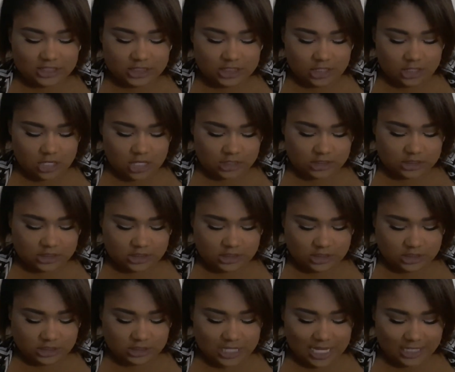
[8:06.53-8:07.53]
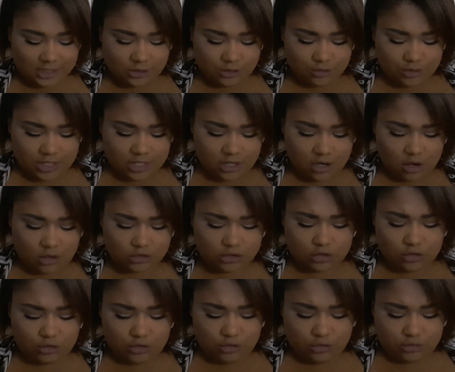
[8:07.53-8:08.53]
And she said you can
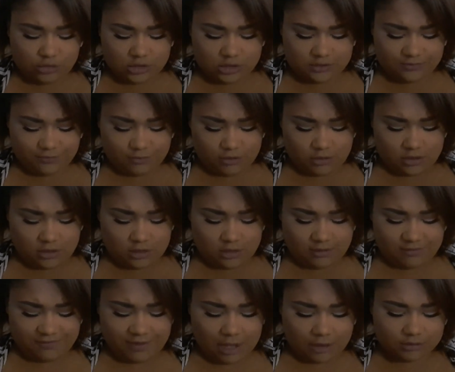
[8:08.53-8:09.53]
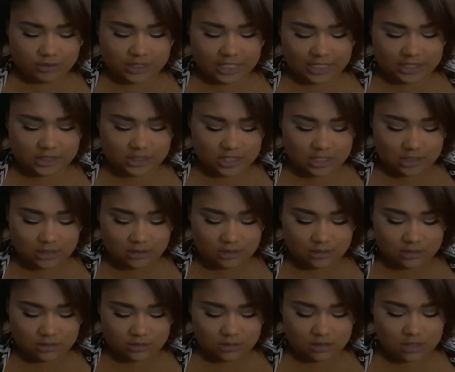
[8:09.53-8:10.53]
also use this for
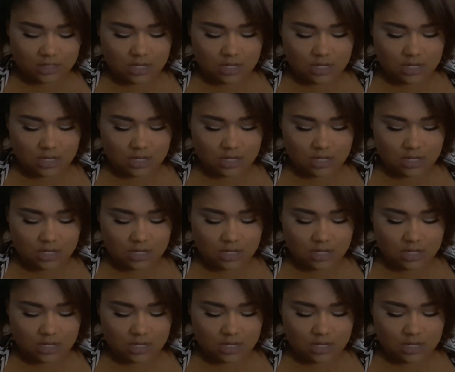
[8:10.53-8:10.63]
foundation,